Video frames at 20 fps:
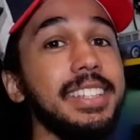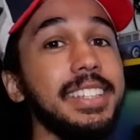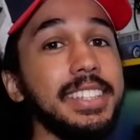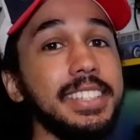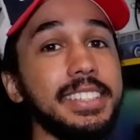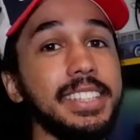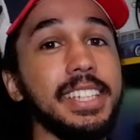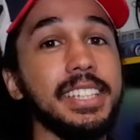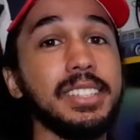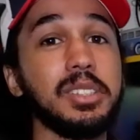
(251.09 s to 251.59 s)

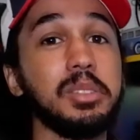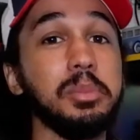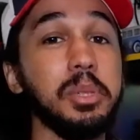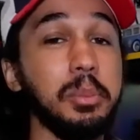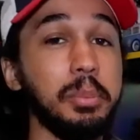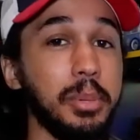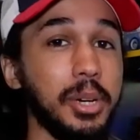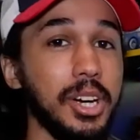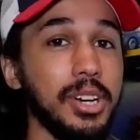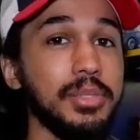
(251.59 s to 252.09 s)
this desk will
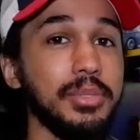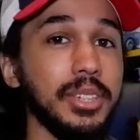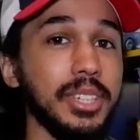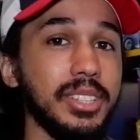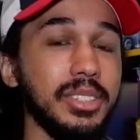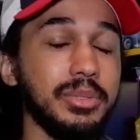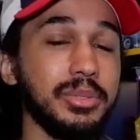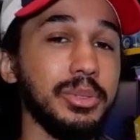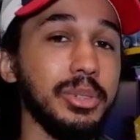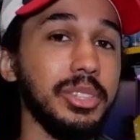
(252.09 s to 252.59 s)
be
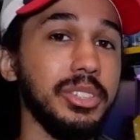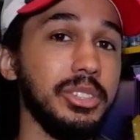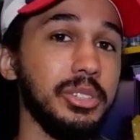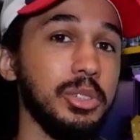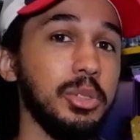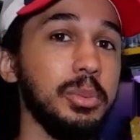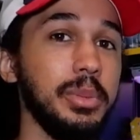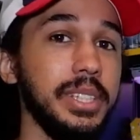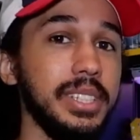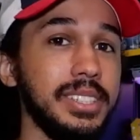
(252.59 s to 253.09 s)
perfect for a
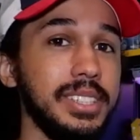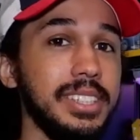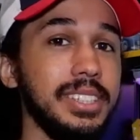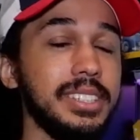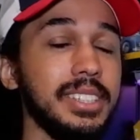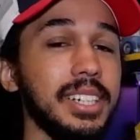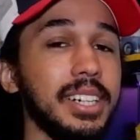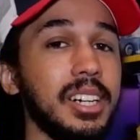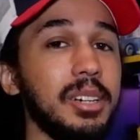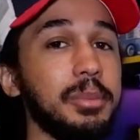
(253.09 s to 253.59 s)
dual PC
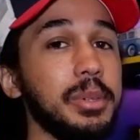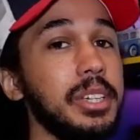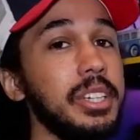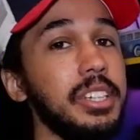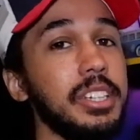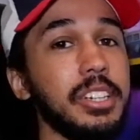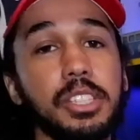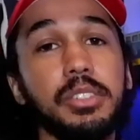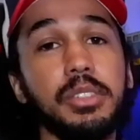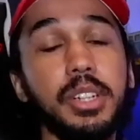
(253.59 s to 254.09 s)
setup,
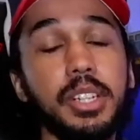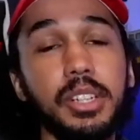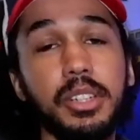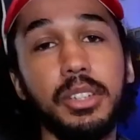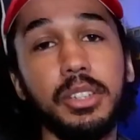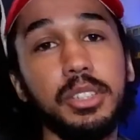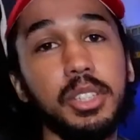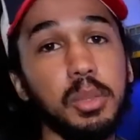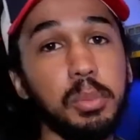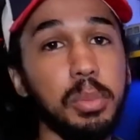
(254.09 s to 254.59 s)
because you really
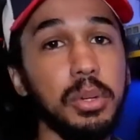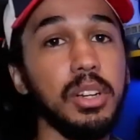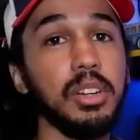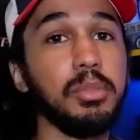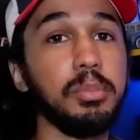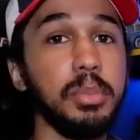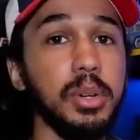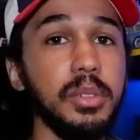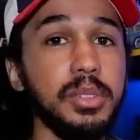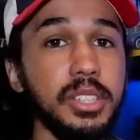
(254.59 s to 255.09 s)
could just put
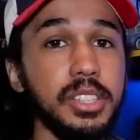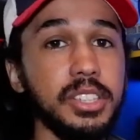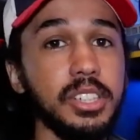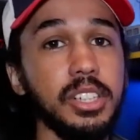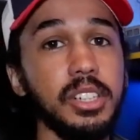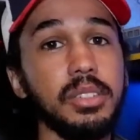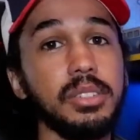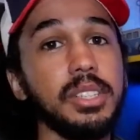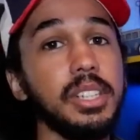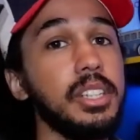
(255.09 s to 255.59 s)
off both the
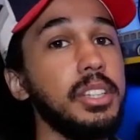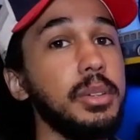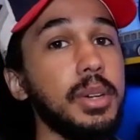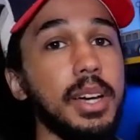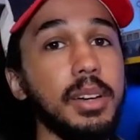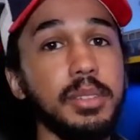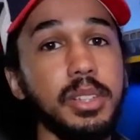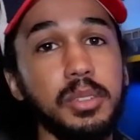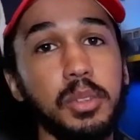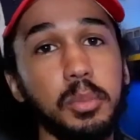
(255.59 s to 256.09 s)
shelves and then
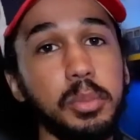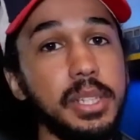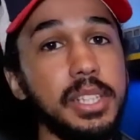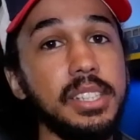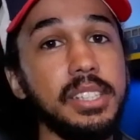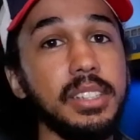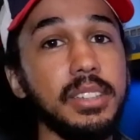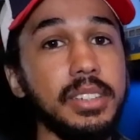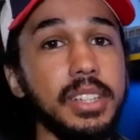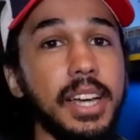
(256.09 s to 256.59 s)
you'll have another
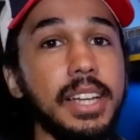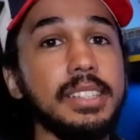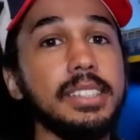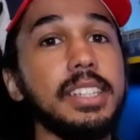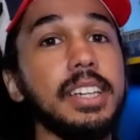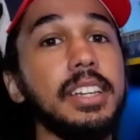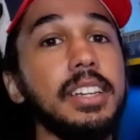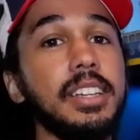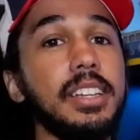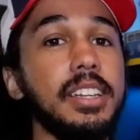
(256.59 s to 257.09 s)
PC on that
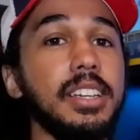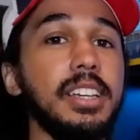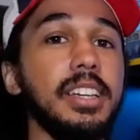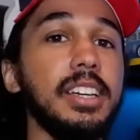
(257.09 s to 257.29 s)
side.